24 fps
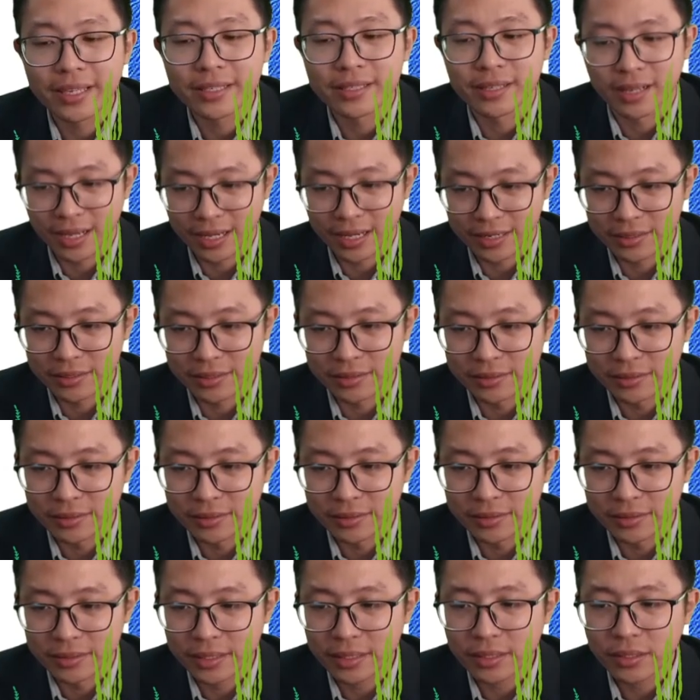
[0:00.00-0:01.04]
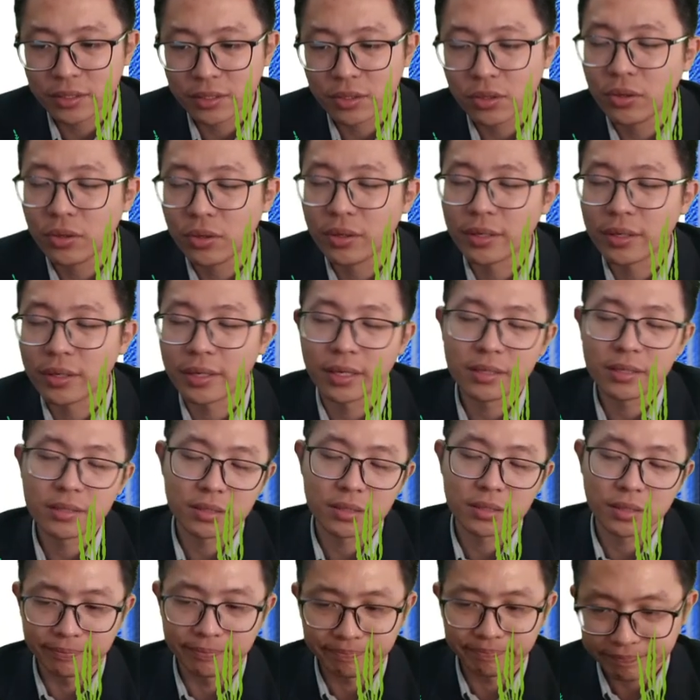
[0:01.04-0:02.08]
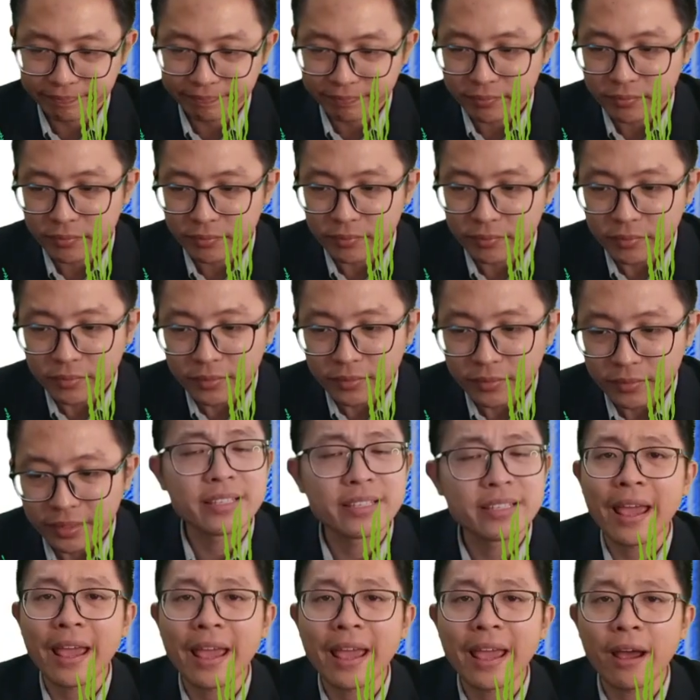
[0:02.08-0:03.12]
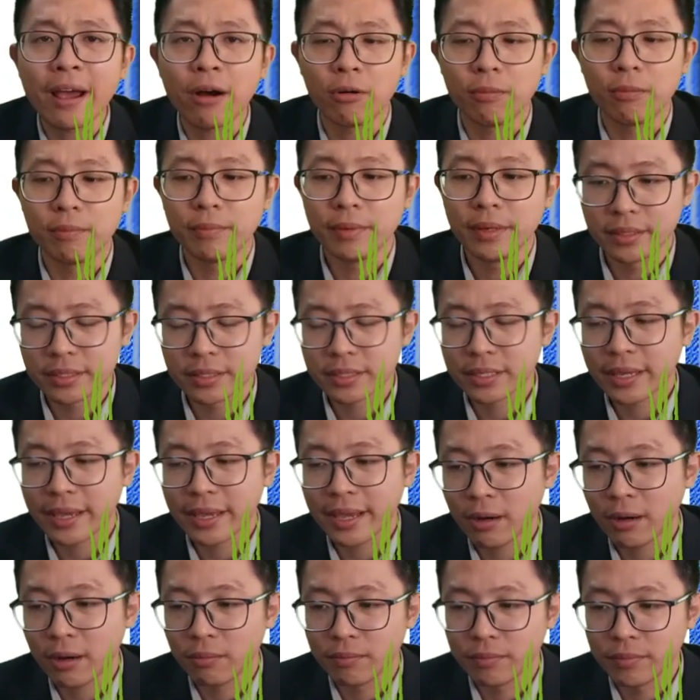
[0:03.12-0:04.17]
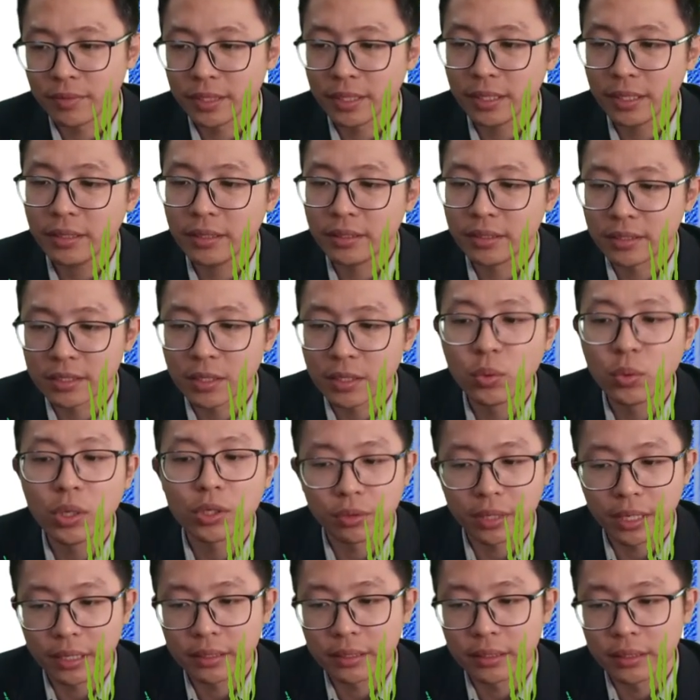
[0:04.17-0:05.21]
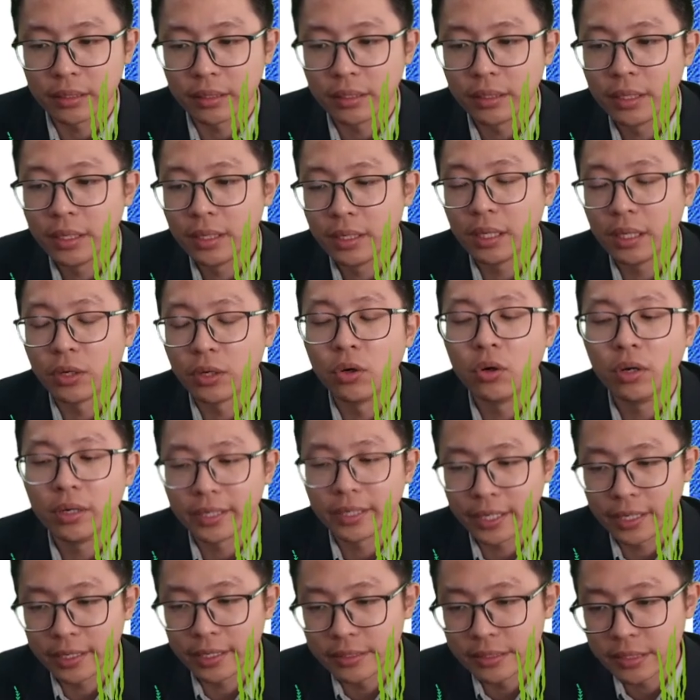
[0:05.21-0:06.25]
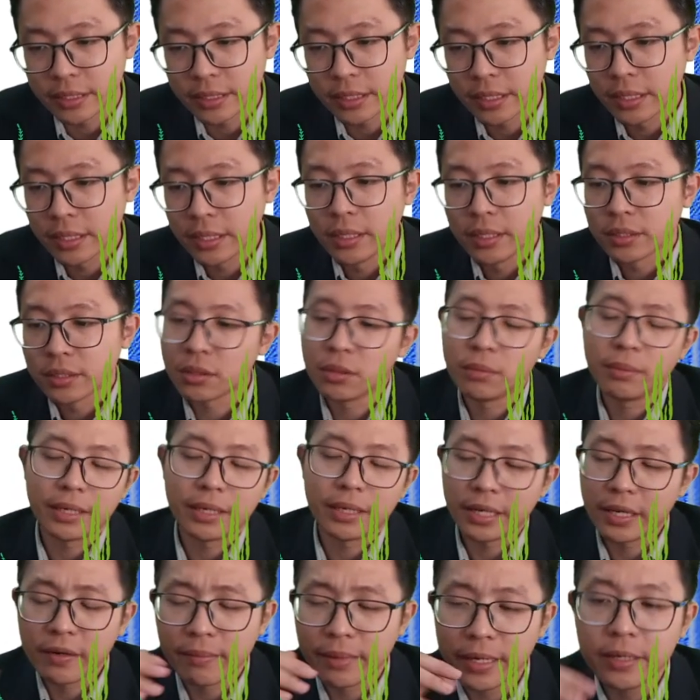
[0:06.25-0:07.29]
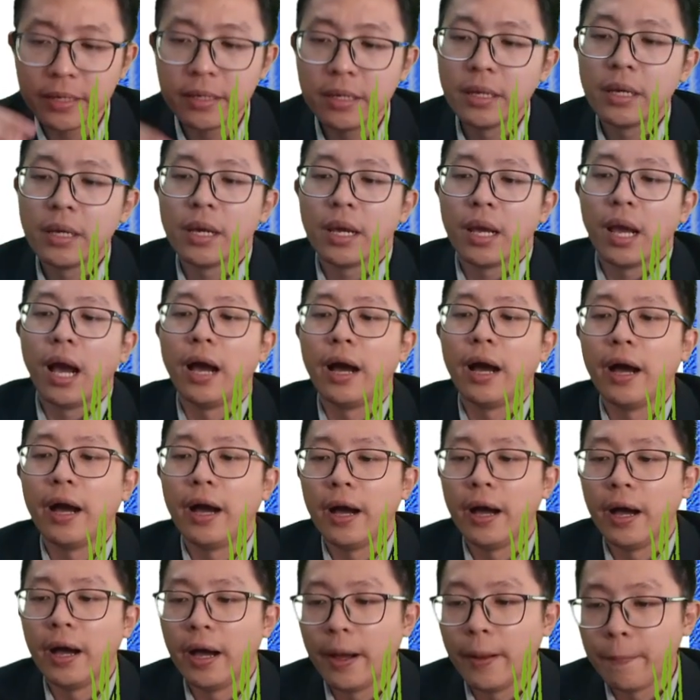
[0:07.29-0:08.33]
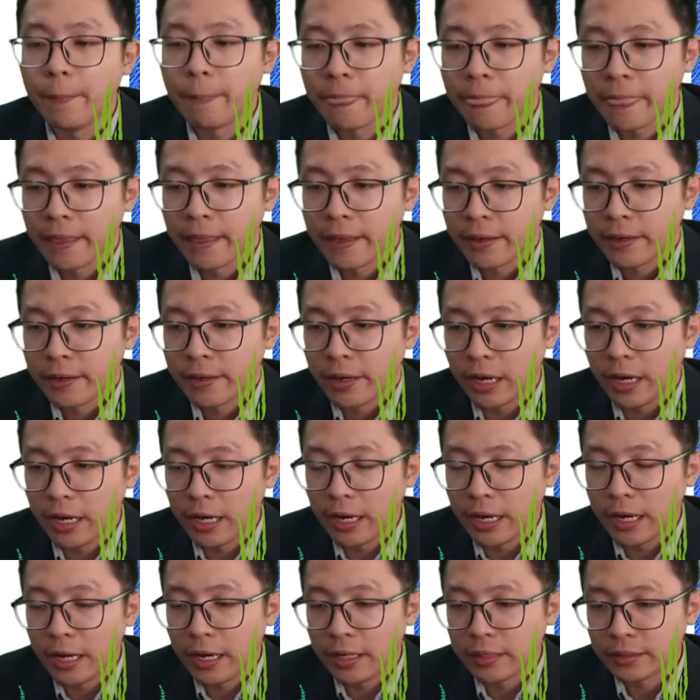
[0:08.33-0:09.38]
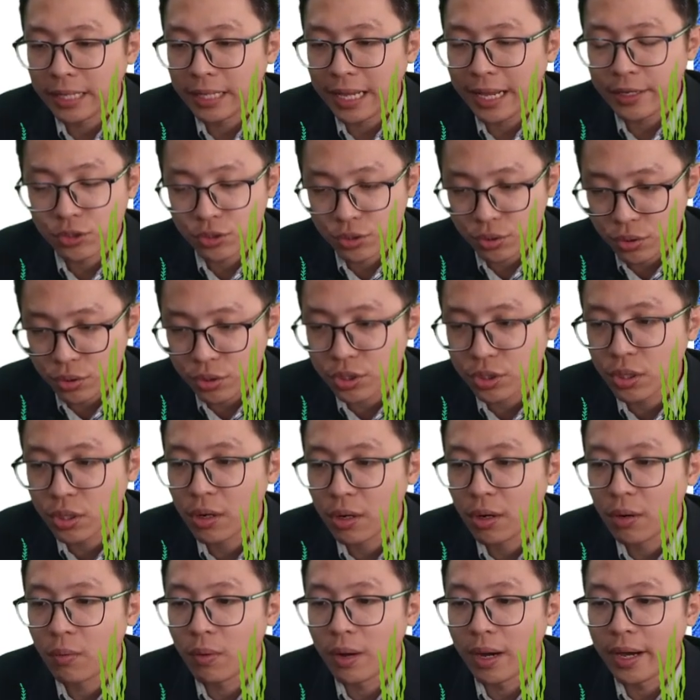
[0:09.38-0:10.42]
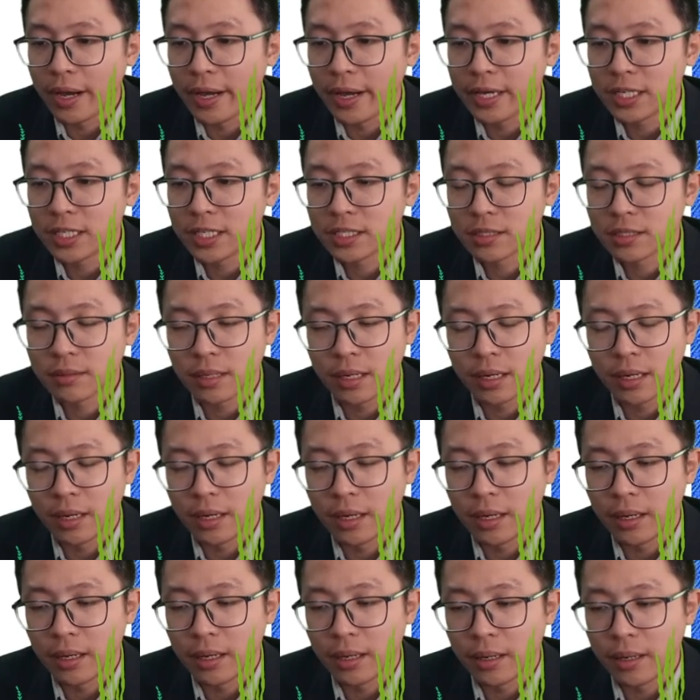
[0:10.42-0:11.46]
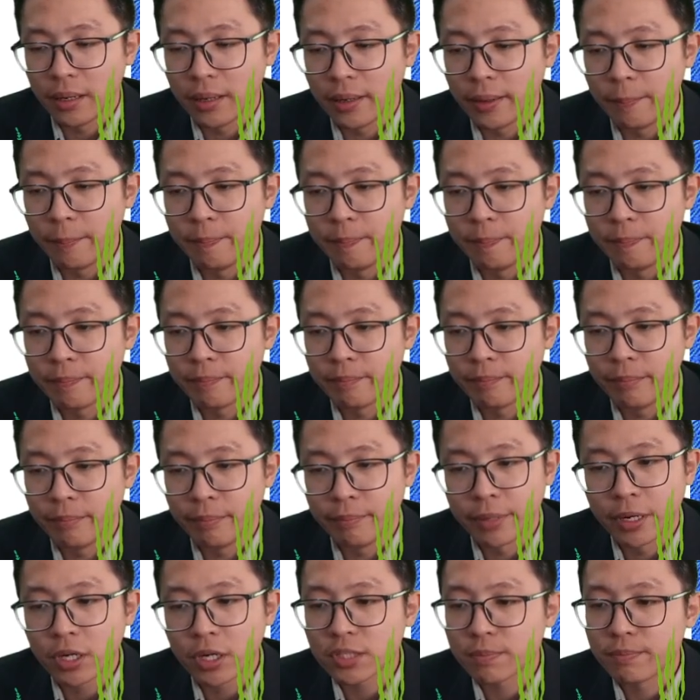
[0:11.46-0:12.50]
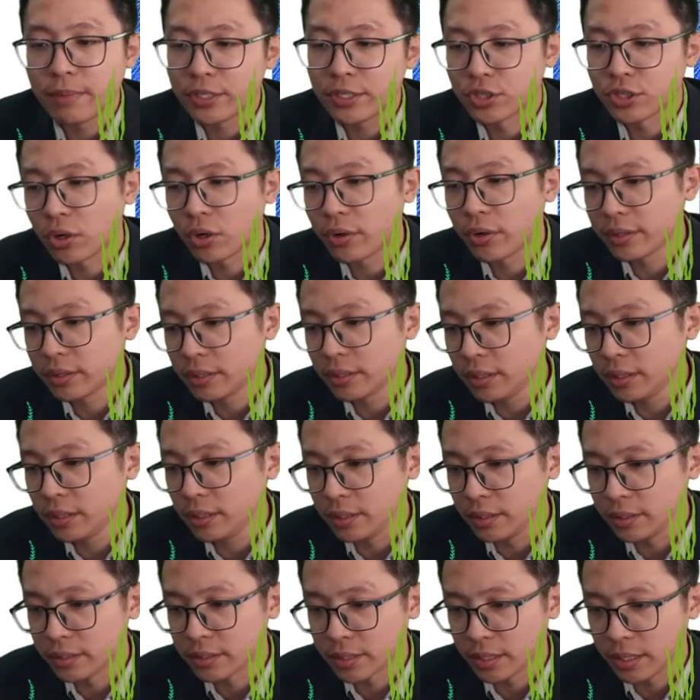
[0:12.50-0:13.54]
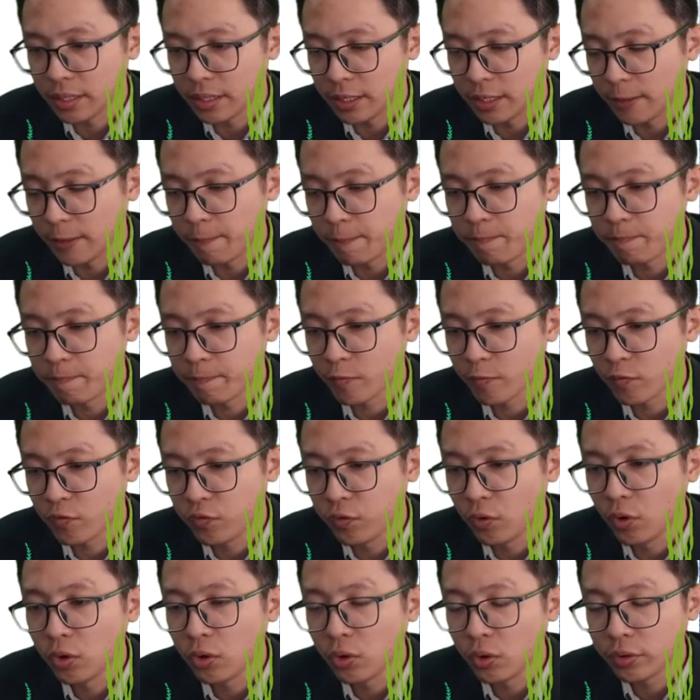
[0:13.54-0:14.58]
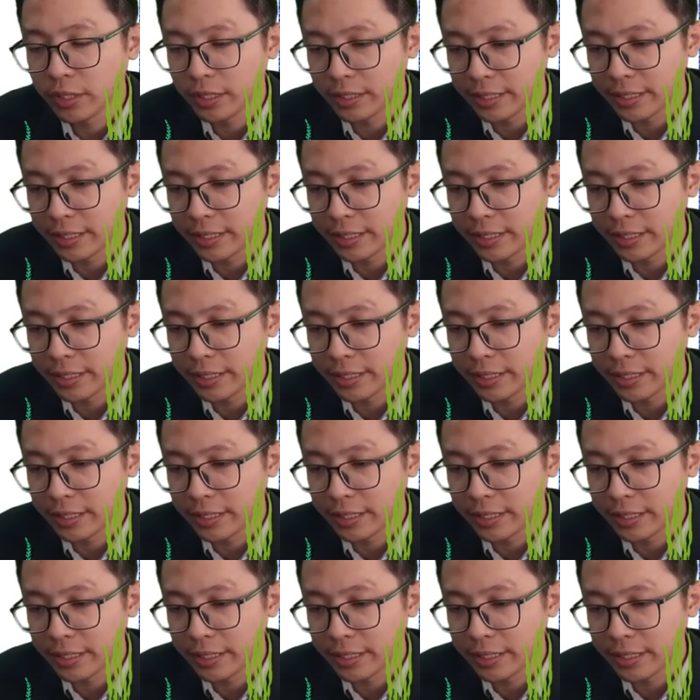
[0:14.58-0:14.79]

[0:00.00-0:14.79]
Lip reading: current. Go against the. It doesn't help. It doesn't work together. It go against. So, but never mind. I choose clockwise because majority is follow the